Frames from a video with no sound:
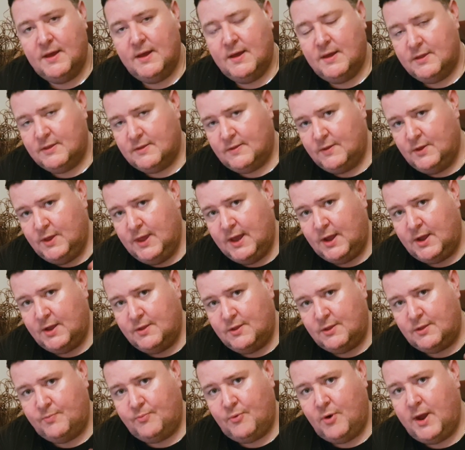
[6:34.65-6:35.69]
so that you can
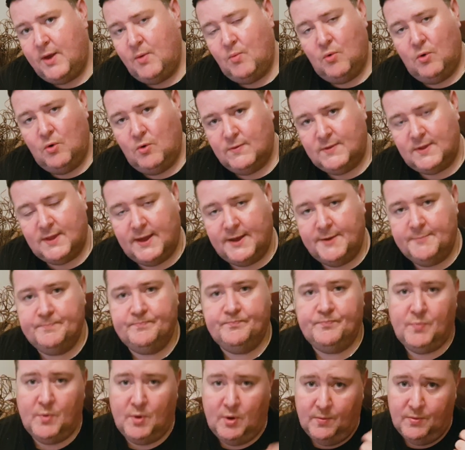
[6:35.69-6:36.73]
spray water
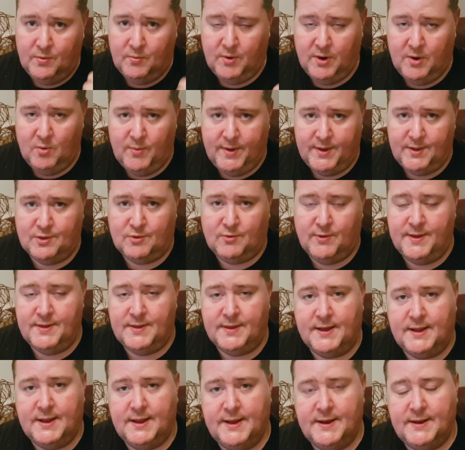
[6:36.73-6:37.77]
on the rear windscreen to
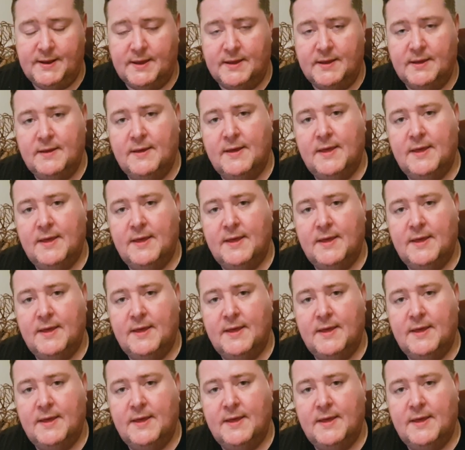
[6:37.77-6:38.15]
clean it.